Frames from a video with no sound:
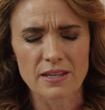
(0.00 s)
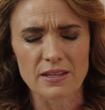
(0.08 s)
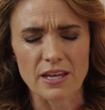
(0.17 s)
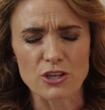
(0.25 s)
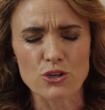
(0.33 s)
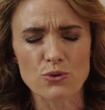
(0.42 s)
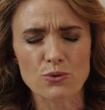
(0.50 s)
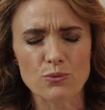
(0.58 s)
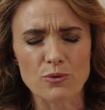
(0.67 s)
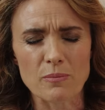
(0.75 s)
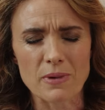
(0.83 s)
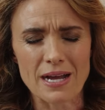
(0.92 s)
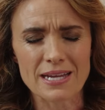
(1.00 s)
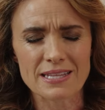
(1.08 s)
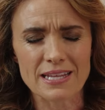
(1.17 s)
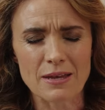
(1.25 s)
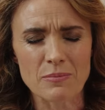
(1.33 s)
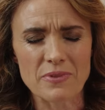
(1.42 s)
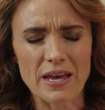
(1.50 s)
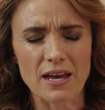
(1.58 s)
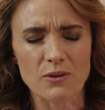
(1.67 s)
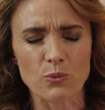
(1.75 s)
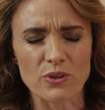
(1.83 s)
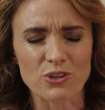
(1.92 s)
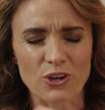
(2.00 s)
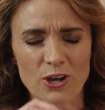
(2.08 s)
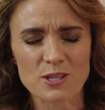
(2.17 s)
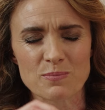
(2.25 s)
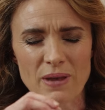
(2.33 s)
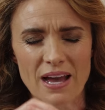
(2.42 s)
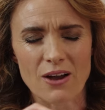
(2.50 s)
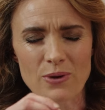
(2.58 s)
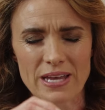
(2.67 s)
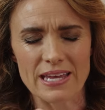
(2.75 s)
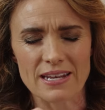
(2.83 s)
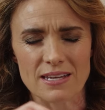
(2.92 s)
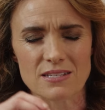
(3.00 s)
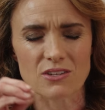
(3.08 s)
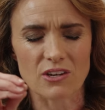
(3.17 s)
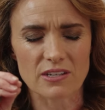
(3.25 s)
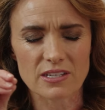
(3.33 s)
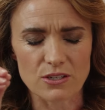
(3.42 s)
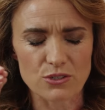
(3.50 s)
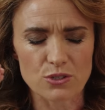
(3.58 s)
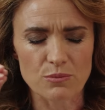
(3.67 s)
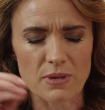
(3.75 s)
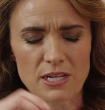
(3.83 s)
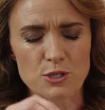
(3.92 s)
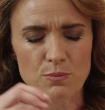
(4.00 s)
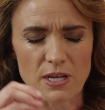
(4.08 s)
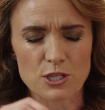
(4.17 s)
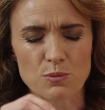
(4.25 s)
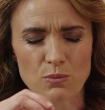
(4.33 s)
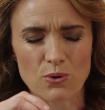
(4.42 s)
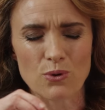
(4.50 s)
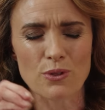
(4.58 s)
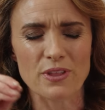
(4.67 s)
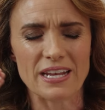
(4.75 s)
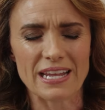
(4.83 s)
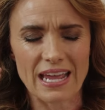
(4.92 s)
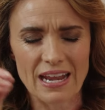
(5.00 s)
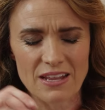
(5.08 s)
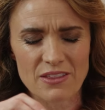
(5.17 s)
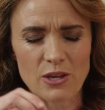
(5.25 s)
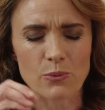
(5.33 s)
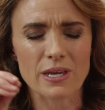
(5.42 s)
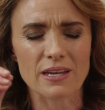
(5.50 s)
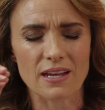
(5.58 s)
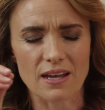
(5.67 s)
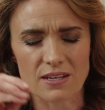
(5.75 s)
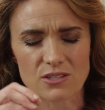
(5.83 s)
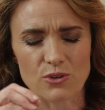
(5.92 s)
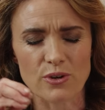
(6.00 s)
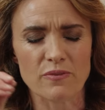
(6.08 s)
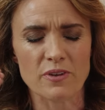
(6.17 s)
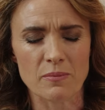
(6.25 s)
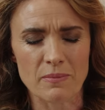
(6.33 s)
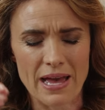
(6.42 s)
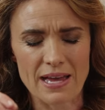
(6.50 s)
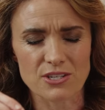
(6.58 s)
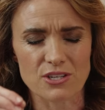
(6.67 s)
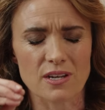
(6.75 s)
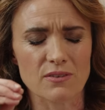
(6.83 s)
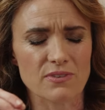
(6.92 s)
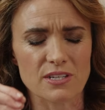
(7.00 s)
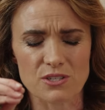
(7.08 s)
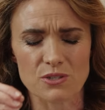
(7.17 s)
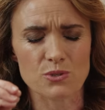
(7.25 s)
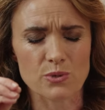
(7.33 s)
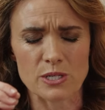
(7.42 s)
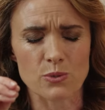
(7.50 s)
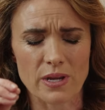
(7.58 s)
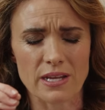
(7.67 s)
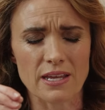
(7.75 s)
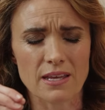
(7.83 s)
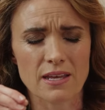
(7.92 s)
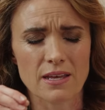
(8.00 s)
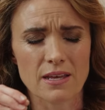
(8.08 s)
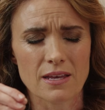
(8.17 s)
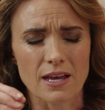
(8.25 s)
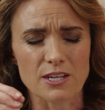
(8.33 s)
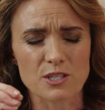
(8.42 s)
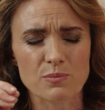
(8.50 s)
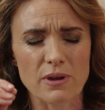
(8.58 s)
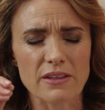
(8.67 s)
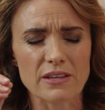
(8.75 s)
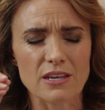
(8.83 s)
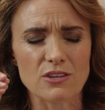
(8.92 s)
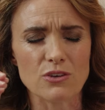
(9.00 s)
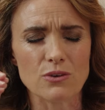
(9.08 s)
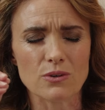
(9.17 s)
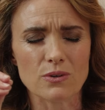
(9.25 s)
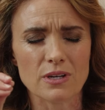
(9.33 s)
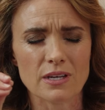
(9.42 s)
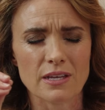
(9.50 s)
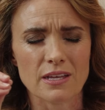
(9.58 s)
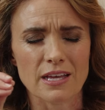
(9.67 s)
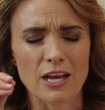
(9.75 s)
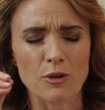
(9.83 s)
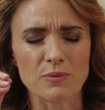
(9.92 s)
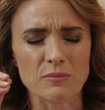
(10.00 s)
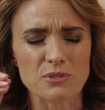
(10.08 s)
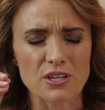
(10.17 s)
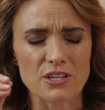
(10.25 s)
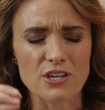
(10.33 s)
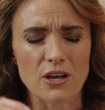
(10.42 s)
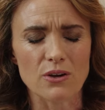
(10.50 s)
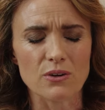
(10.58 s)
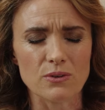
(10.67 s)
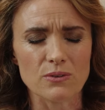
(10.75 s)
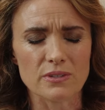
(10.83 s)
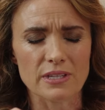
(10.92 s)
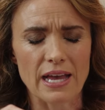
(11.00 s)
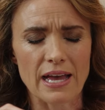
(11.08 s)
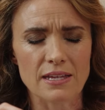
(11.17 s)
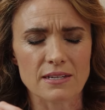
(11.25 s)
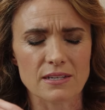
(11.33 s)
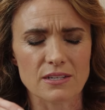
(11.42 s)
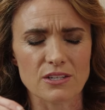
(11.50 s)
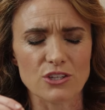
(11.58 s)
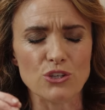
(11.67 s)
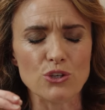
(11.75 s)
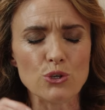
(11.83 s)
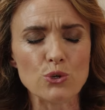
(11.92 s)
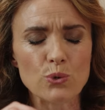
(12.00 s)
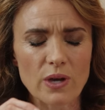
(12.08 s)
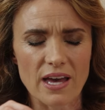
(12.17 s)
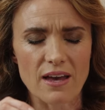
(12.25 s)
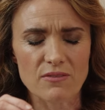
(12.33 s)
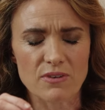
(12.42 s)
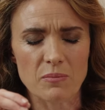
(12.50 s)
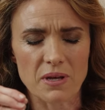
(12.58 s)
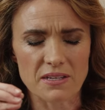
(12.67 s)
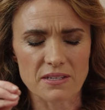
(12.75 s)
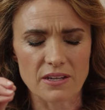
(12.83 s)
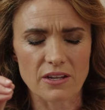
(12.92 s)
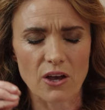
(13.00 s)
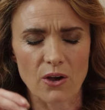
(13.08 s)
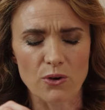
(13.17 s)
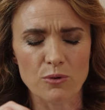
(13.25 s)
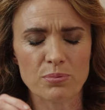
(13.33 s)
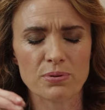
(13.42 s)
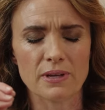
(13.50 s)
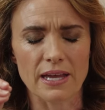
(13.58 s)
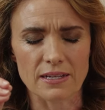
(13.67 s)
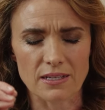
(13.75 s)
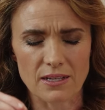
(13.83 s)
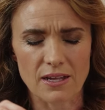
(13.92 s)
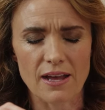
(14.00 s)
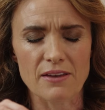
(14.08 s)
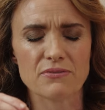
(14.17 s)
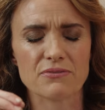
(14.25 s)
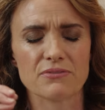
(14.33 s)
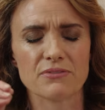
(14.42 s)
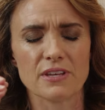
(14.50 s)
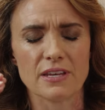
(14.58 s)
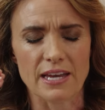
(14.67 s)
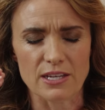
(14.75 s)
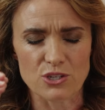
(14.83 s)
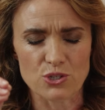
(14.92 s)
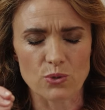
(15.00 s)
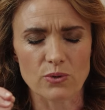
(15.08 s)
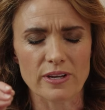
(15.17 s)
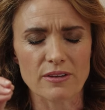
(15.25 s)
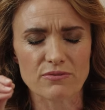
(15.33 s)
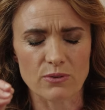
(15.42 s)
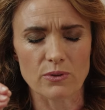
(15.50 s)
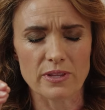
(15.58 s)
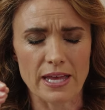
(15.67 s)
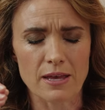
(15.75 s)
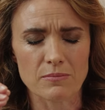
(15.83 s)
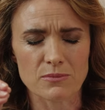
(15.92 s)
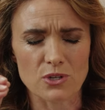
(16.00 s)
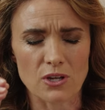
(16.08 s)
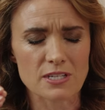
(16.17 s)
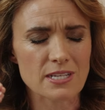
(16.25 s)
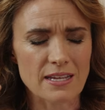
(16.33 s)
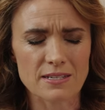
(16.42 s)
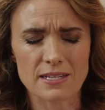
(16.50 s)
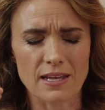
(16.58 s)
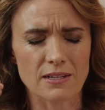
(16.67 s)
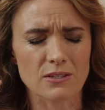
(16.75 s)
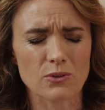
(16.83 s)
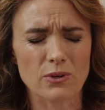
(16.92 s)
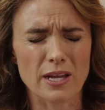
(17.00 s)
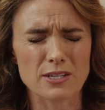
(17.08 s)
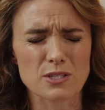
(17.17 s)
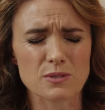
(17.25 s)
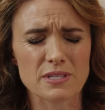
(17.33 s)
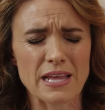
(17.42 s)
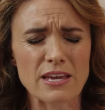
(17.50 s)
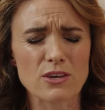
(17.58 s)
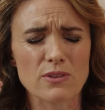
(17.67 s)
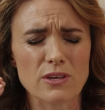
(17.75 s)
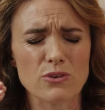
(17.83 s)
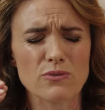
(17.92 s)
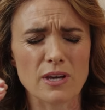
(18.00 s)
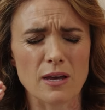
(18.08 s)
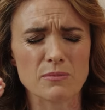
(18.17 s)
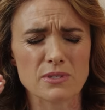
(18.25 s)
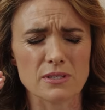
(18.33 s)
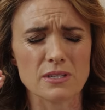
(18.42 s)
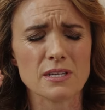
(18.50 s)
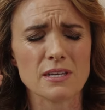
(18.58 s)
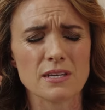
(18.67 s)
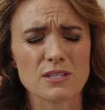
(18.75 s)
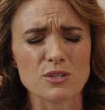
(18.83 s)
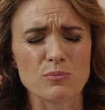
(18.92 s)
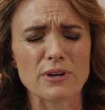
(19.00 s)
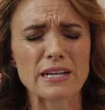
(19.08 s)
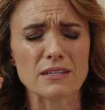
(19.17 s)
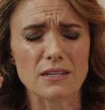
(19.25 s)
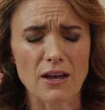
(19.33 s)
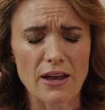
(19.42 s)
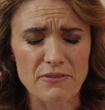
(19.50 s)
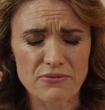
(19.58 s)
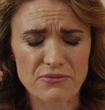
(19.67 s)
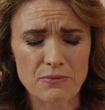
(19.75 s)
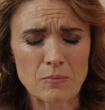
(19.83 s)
that you remind them that with God's power in us, God can do much, much more than anything we can ask or even imagine, Ephesians 3:20. I just pray that you help them to know that you have abundant hope and life and joy for them, John 10:10. Lord, I just thank you that you've come to bring life.